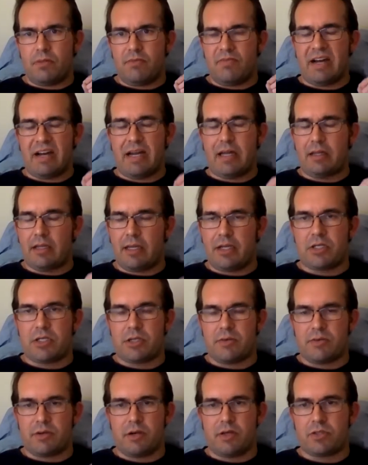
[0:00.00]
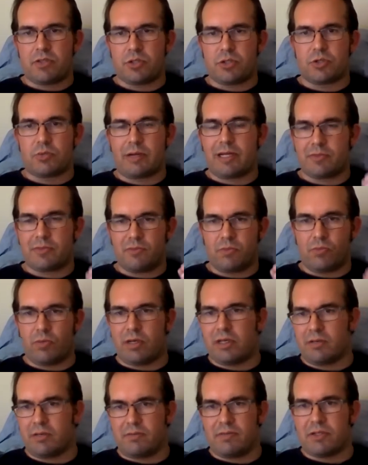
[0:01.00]
violation of constitutional rights for
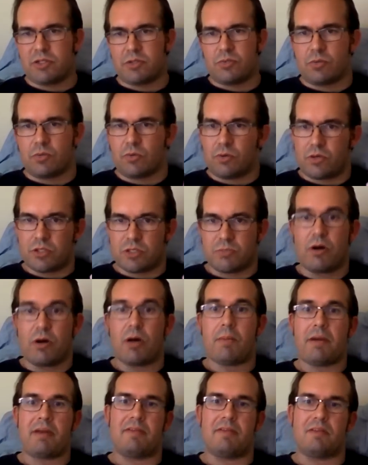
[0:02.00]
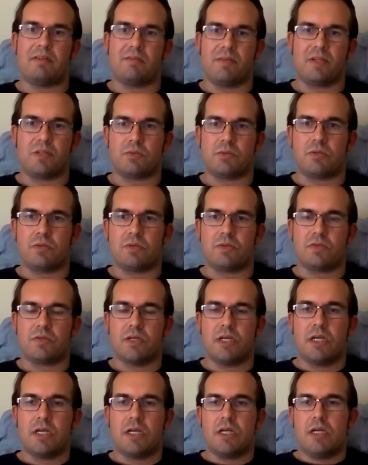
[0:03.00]
one individual or a small amount of individuals.
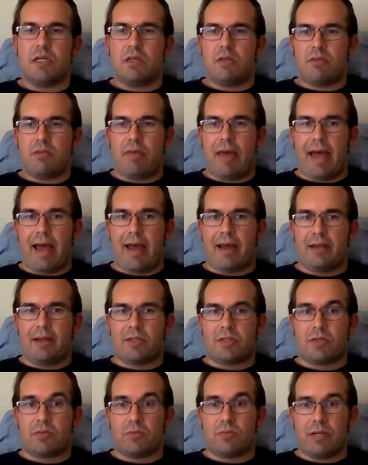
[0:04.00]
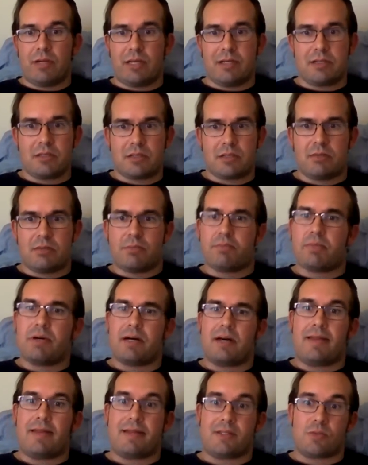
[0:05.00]
That it's a risk,
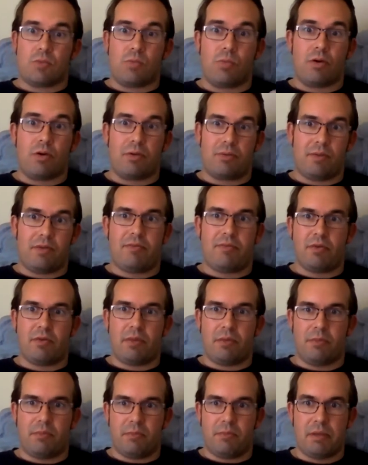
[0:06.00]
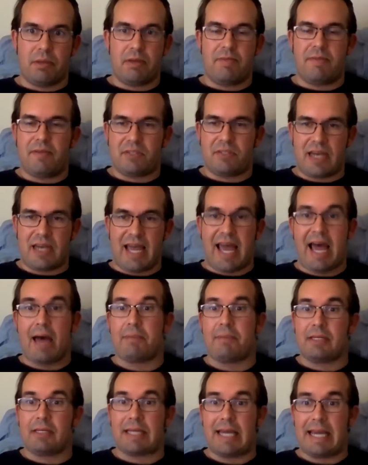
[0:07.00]
but it's worth it for the benefits that
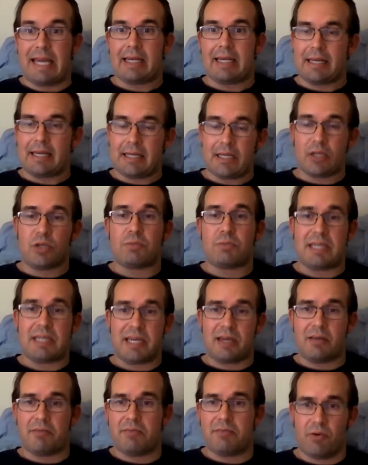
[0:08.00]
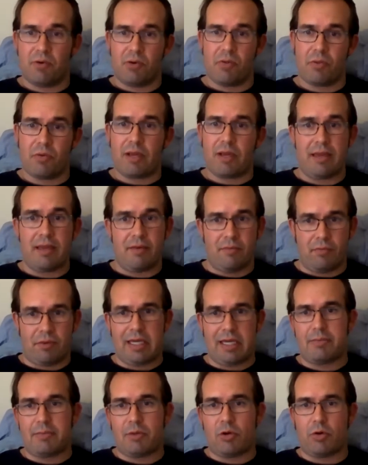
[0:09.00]
have been gained and could be gained further if we
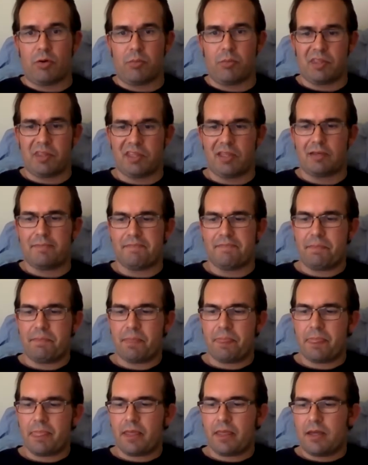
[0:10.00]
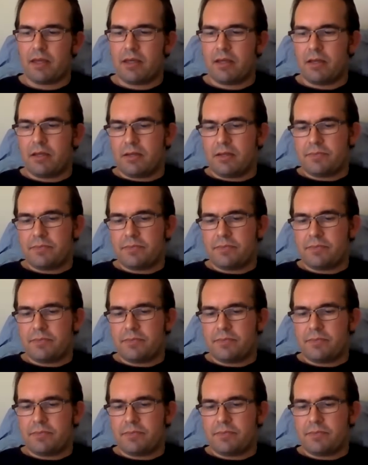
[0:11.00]
keep going with it.